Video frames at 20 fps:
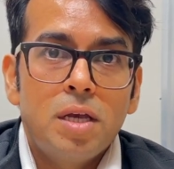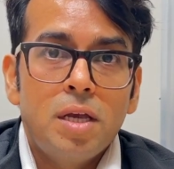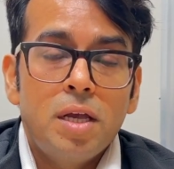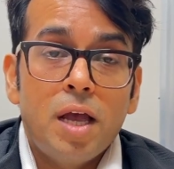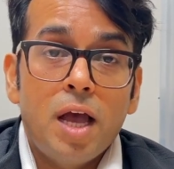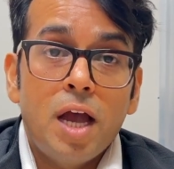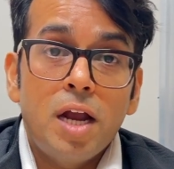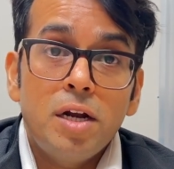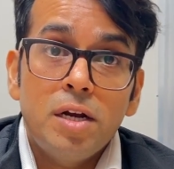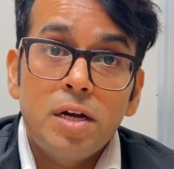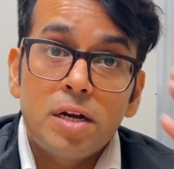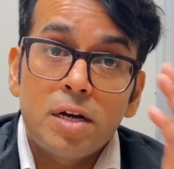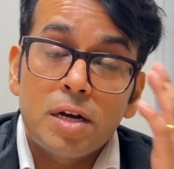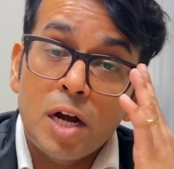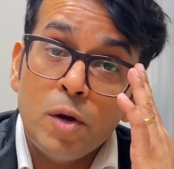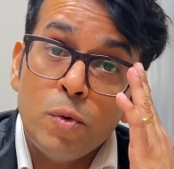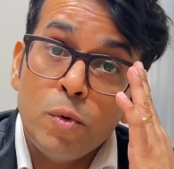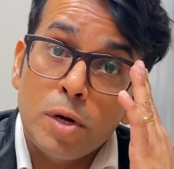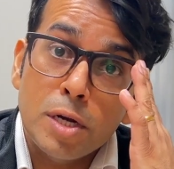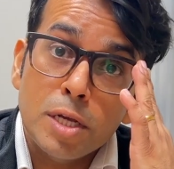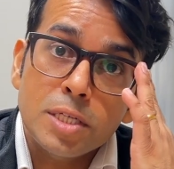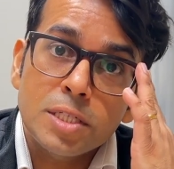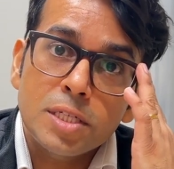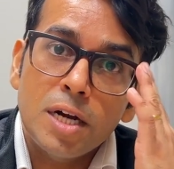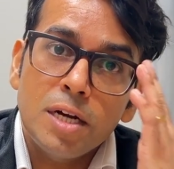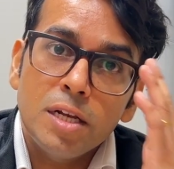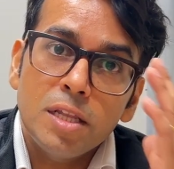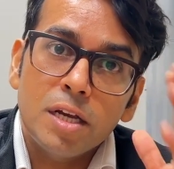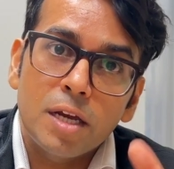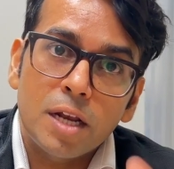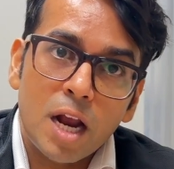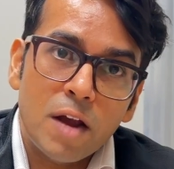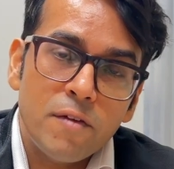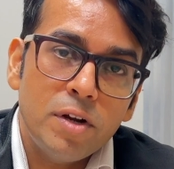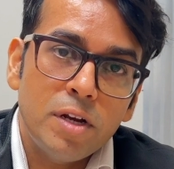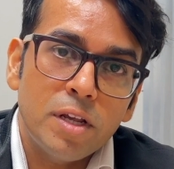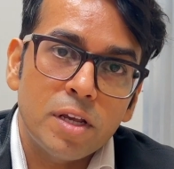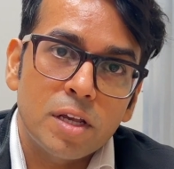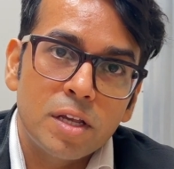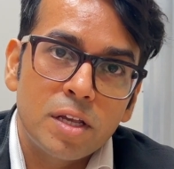And try to understand the
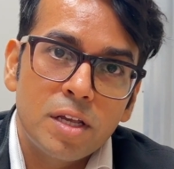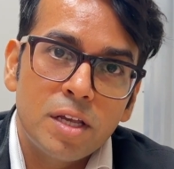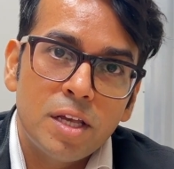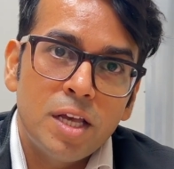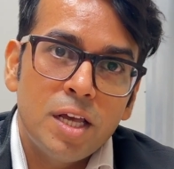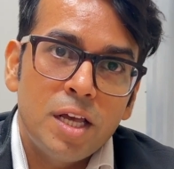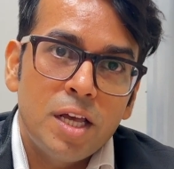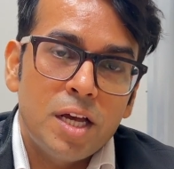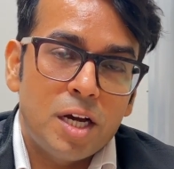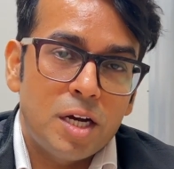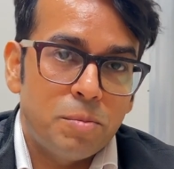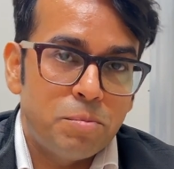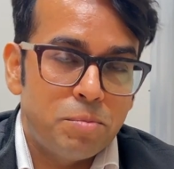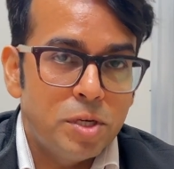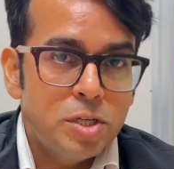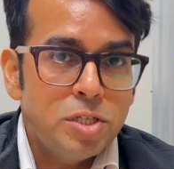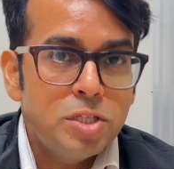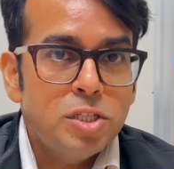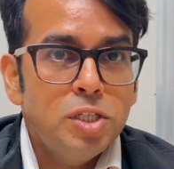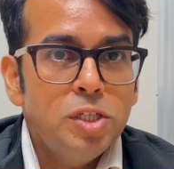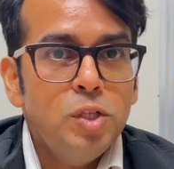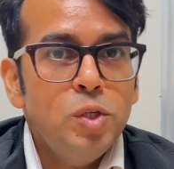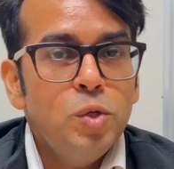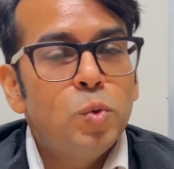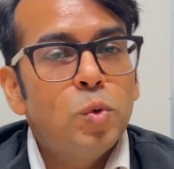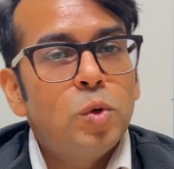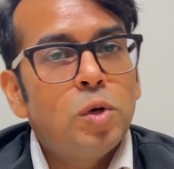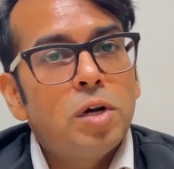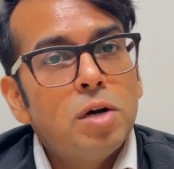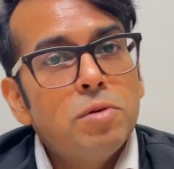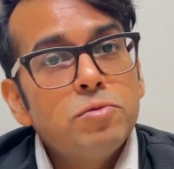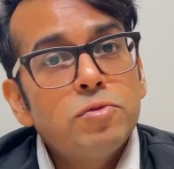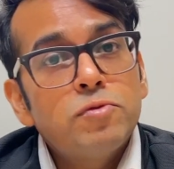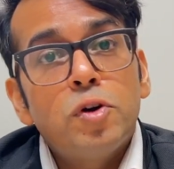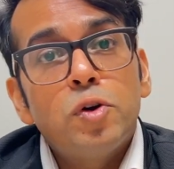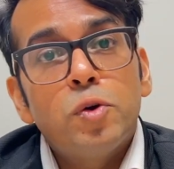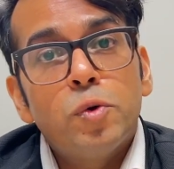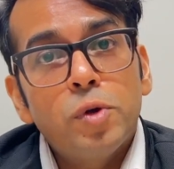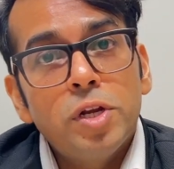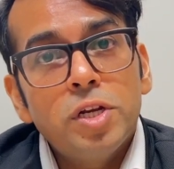gravity. A person who comes for
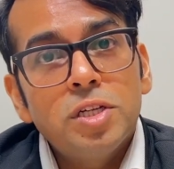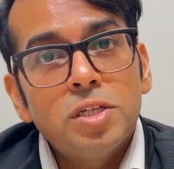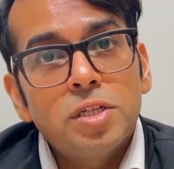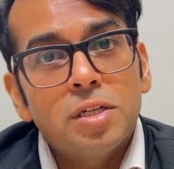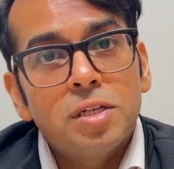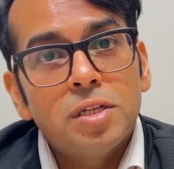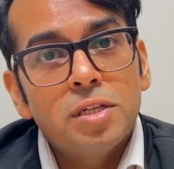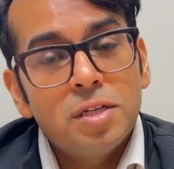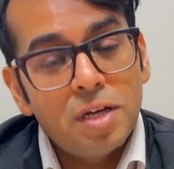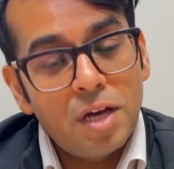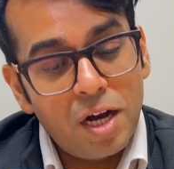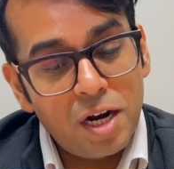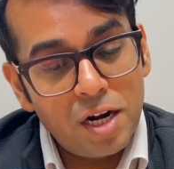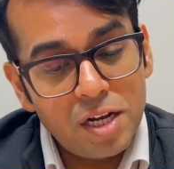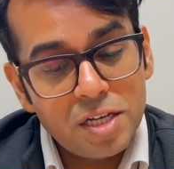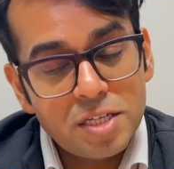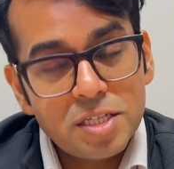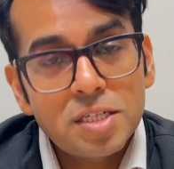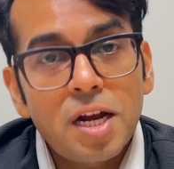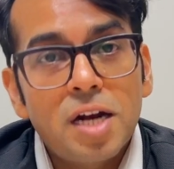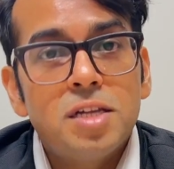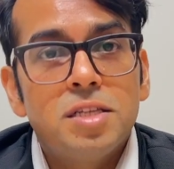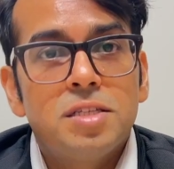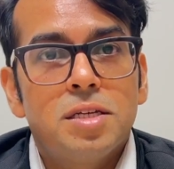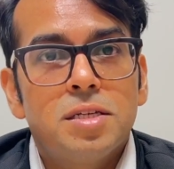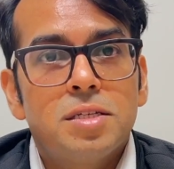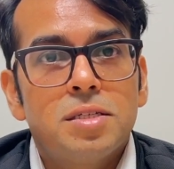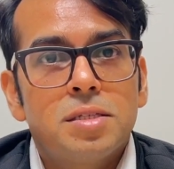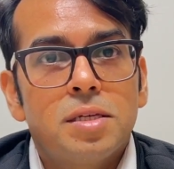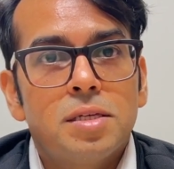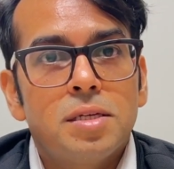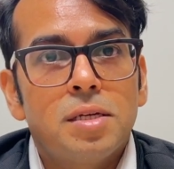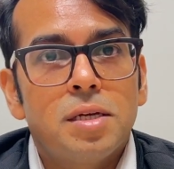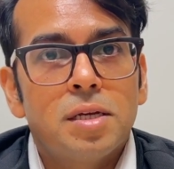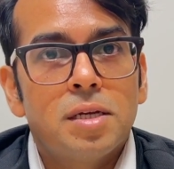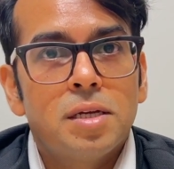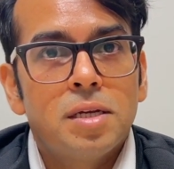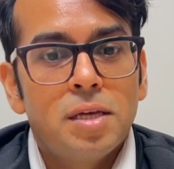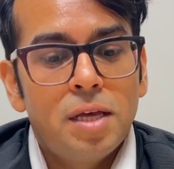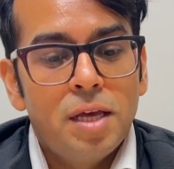donation understands this thing.
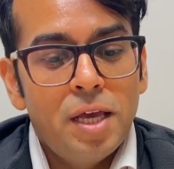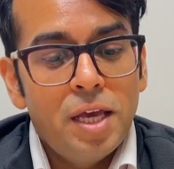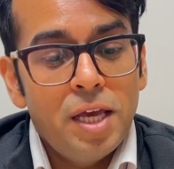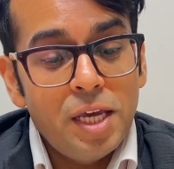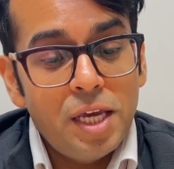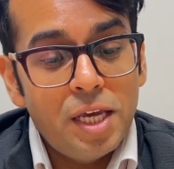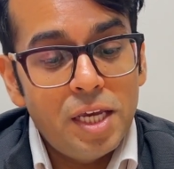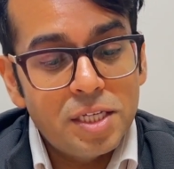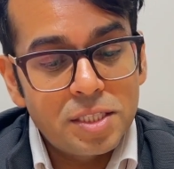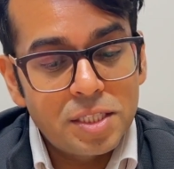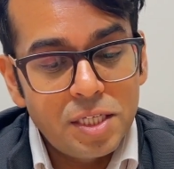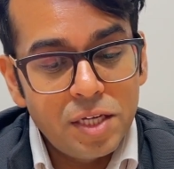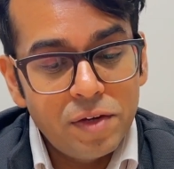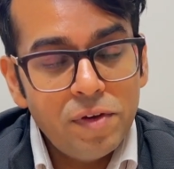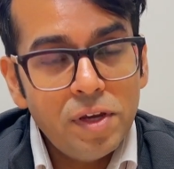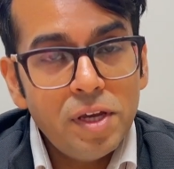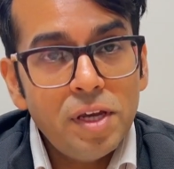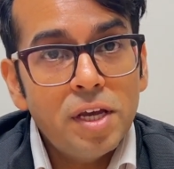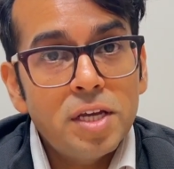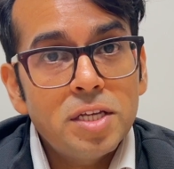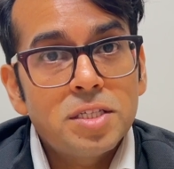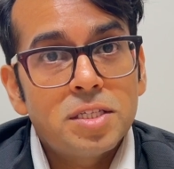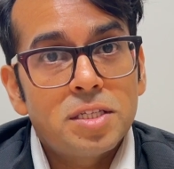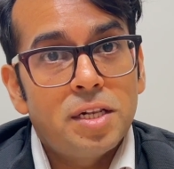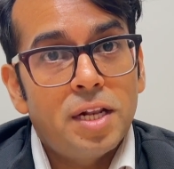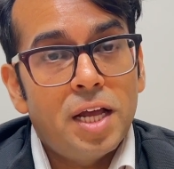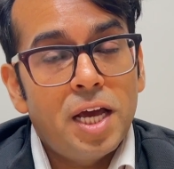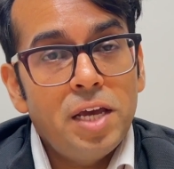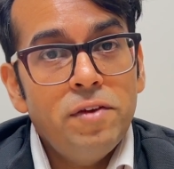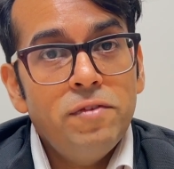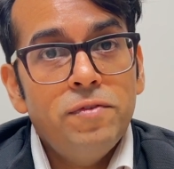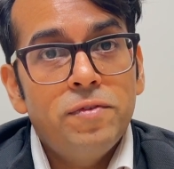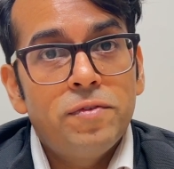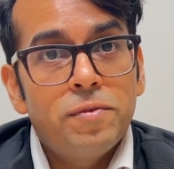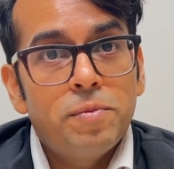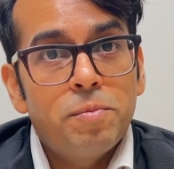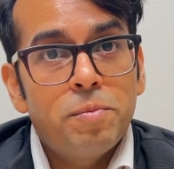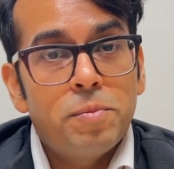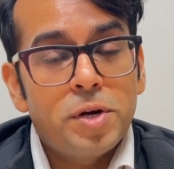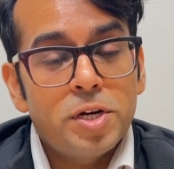He is giving his life
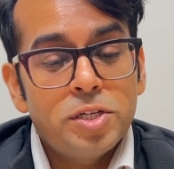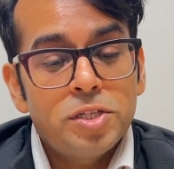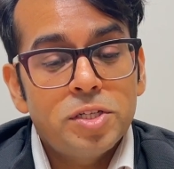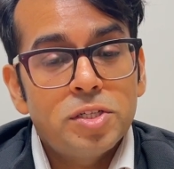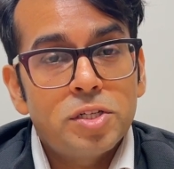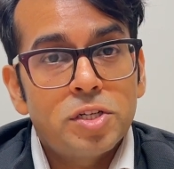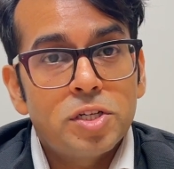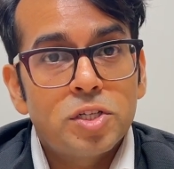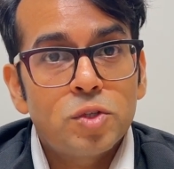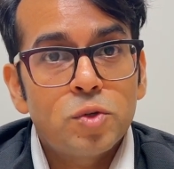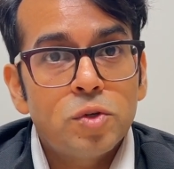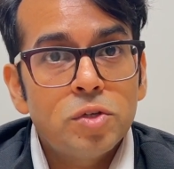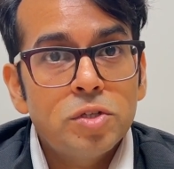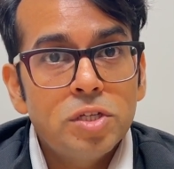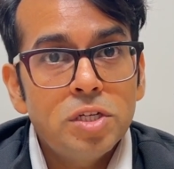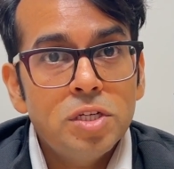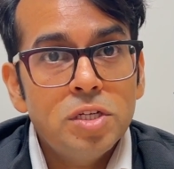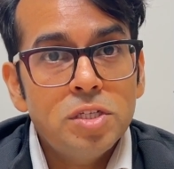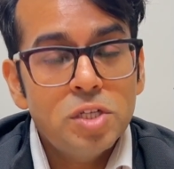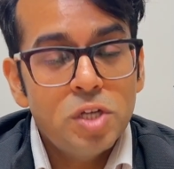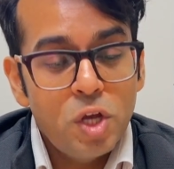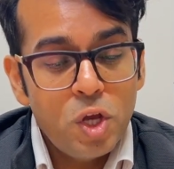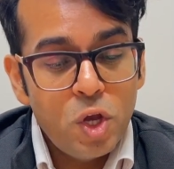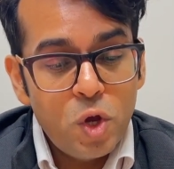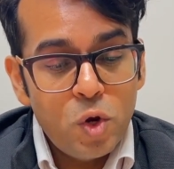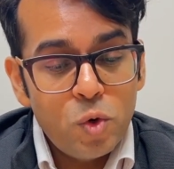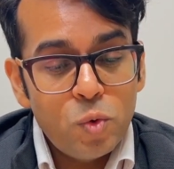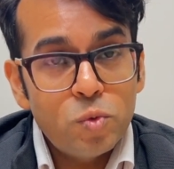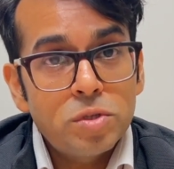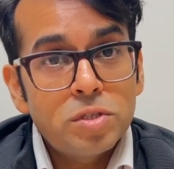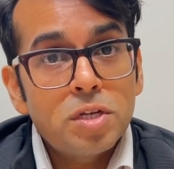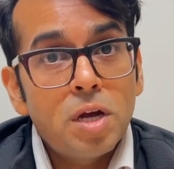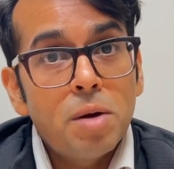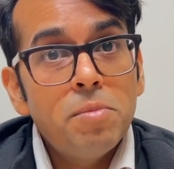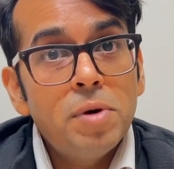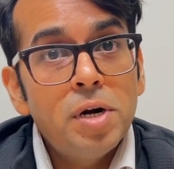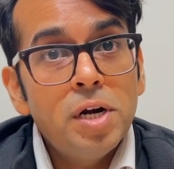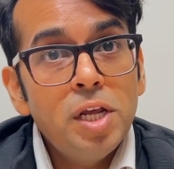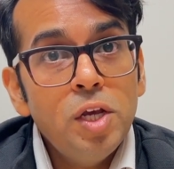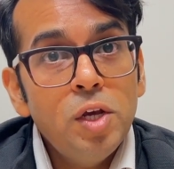precious resources to
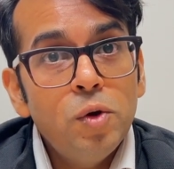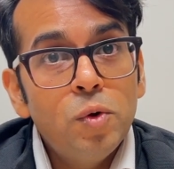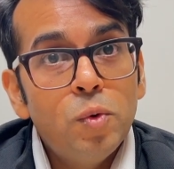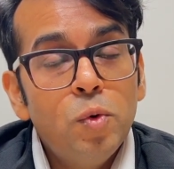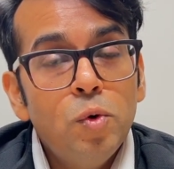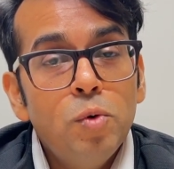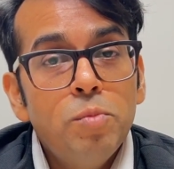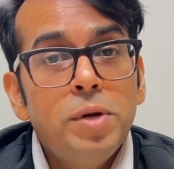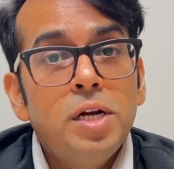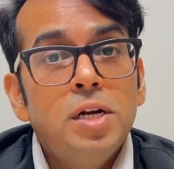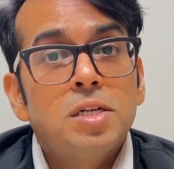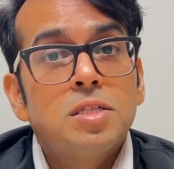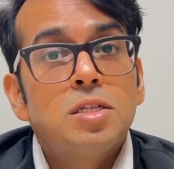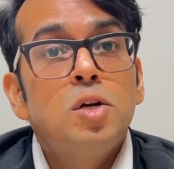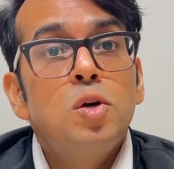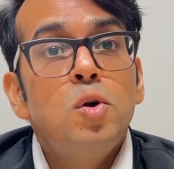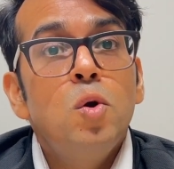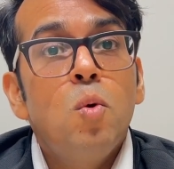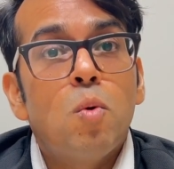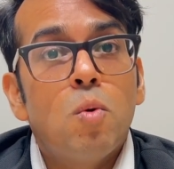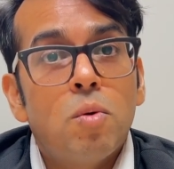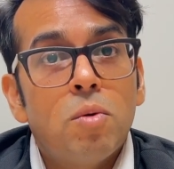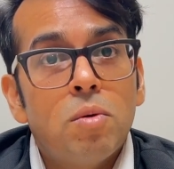somebody whom he doesn't know.